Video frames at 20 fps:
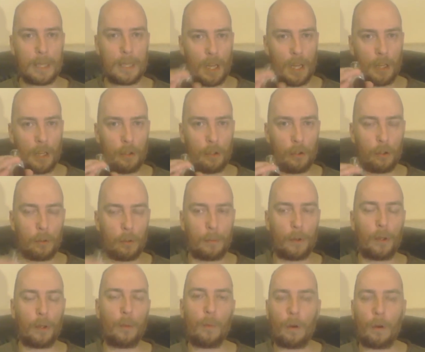especially on the
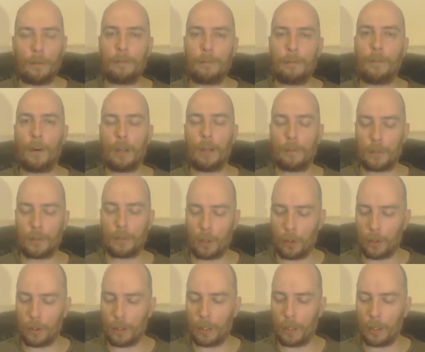0.15
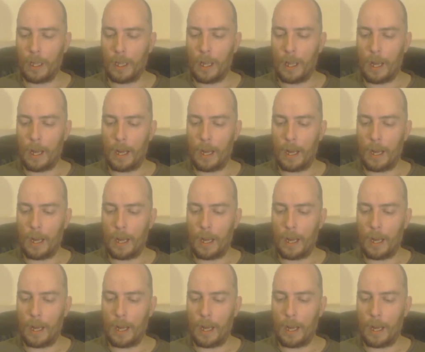coil.